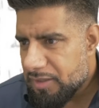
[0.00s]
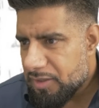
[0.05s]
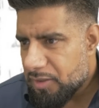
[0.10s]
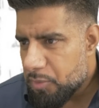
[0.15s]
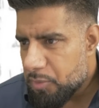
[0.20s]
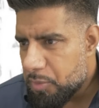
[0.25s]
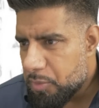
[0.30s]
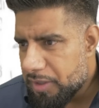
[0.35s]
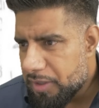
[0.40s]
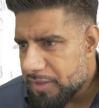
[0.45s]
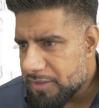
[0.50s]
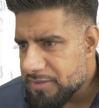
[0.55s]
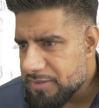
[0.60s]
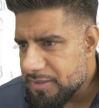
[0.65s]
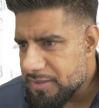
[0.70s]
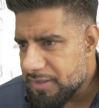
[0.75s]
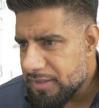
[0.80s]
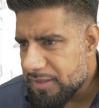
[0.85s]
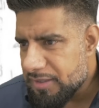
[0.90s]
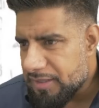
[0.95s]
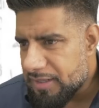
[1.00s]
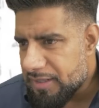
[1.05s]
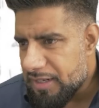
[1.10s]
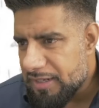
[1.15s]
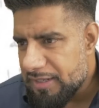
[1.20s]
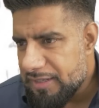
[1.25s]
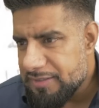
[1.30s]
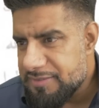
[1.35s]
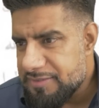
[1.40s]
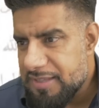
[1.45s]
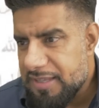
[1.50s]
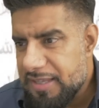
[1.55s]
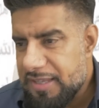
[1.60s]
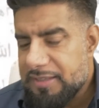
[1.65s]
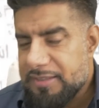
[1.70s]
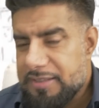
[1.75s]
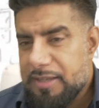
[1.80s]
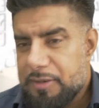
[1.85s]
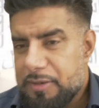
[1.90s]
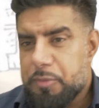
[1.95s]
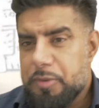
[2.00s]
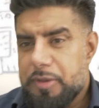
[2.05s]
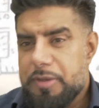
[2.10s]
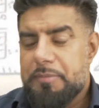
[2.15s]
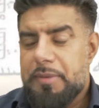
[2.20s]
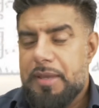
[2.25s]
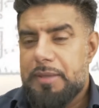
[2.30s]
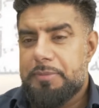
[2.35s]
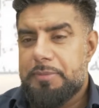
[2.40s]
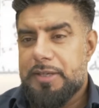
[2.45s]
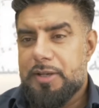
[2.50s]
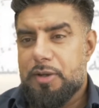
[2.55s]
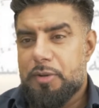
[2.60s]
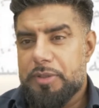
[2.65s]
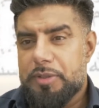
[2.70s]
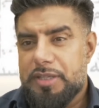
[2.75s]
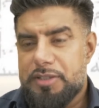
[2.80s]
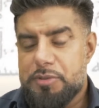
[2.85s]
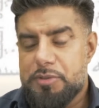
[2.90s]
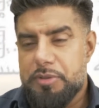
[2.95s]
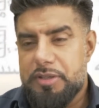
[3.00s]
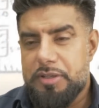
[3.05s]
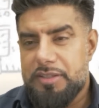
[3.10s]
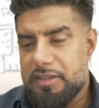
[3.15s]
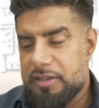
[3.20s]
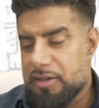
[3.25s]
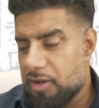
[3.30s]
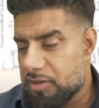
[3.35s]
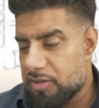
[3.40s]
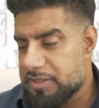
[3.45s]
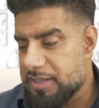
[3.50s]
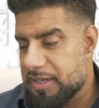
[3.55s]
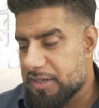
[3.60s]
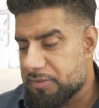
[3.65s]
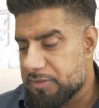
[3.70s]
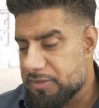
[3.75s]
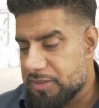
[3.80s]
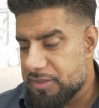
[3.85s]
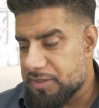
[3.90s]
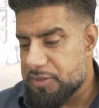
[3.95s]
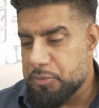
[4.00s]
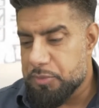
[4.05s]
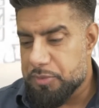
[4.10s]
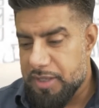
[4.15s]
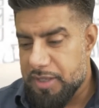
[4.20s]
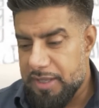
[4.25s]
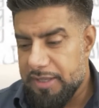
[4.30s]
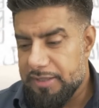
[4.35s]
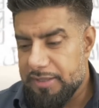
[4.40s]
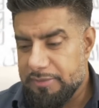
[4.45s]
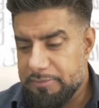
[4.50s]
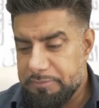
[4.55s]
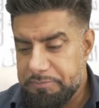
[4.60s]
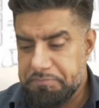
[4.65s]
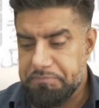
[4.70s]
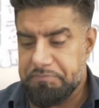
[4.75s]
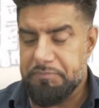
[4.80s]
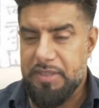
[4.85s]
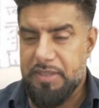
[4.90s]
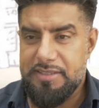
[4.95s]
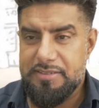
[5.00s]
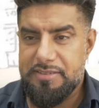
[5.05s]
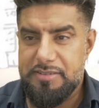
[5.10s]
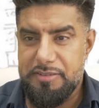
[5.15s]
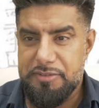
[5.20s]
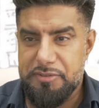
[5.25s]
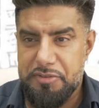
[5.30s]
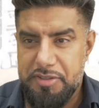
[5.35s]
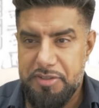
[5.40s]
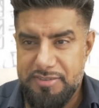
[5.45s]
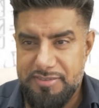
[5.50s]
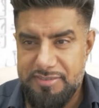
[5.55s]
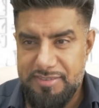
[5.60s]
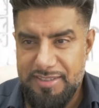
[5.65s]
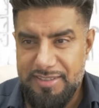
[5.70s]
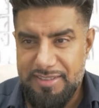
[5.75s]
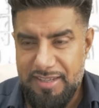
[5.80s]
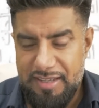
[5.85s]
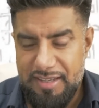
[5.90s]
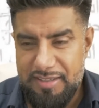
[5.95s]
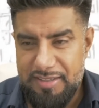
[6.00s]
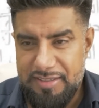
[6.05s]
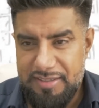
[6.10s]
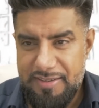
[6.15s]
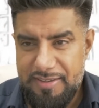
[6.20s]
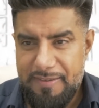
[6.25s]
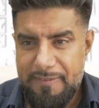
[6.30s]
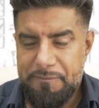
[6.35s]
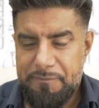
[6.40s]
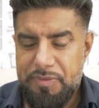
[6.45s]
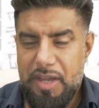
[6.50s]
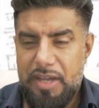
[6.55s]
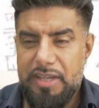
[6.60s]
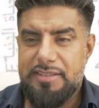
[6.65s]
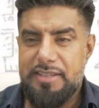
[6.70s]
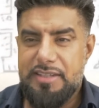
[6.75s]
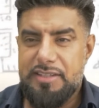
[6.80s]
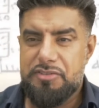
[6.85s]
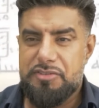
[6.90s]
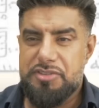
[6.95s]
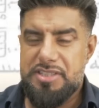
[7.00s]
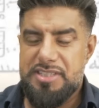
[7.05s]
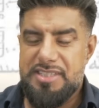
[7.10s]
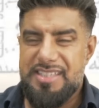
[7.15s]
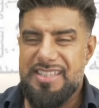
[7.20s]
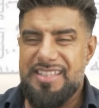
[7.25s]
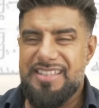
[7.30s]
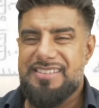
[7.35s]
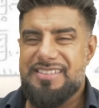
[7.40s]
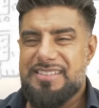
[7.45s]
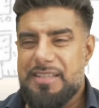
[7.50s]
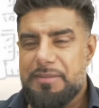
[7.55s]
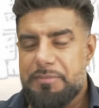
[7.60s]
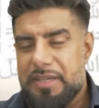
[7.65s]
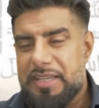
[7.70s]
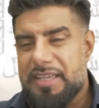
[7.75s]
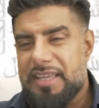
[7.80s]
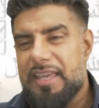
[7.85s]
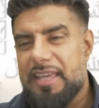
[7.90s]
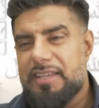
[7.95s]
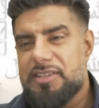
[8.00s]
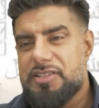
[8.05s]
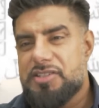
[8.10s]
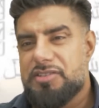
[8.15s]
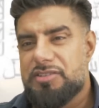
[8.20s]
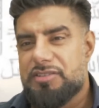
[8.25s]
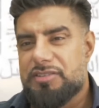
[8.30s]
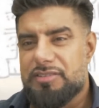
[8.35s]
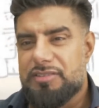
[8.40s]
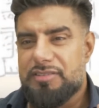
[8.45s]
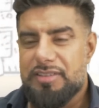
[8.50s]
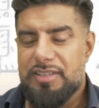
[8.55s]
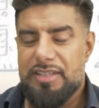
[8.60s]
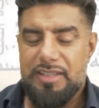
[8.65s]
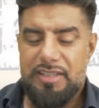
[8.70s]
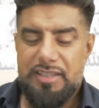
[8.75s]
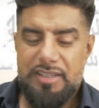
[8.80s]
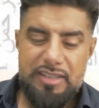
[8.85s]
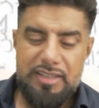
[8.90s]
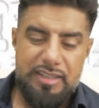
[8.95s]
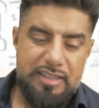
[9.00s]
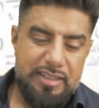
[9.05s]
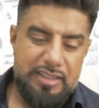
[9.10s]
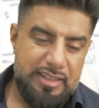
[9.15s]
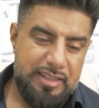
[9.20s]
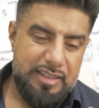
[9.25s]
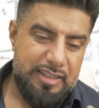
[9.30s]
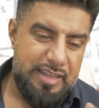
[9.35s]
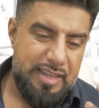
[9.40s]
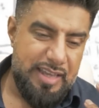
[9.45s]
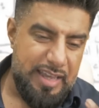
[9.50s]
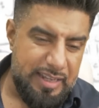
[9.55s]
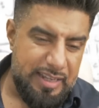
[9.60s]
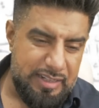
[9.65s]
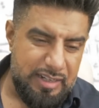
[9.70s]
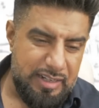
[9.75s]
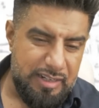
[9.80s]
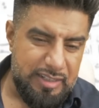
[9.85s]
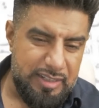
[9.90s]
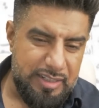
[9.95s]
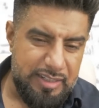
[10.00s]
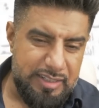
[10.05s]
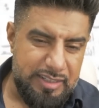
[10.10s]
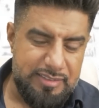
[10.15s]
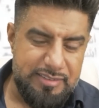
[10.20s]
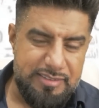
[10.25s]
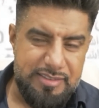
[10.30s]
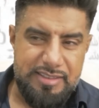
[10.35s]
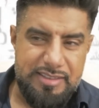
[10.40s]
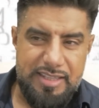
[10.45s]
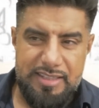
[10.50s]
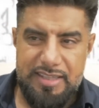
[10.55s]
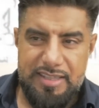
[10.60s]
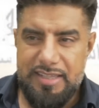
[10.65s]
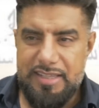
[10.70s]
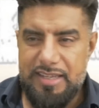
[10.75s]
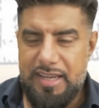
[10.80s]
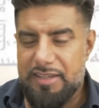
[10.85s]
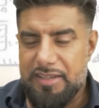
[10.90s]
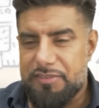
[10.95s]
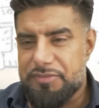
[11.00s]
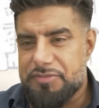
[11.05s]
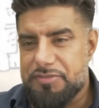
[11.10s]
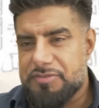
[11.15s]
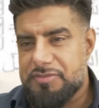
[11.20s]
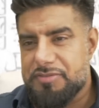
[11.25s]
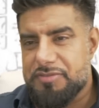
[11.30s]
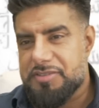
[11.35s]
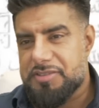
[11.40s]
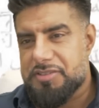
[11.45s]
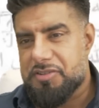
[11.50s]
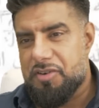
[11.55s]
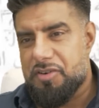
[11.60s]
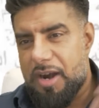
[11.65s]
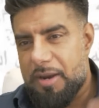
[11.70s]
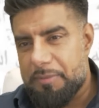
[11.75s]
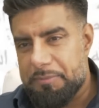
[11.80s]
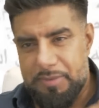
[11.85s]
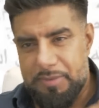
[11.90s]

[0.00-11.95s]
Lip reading: We're clear saying that we may be going into another lockdown in the UK. That's interesting. I did see some occasional headlines and then they kind of scrap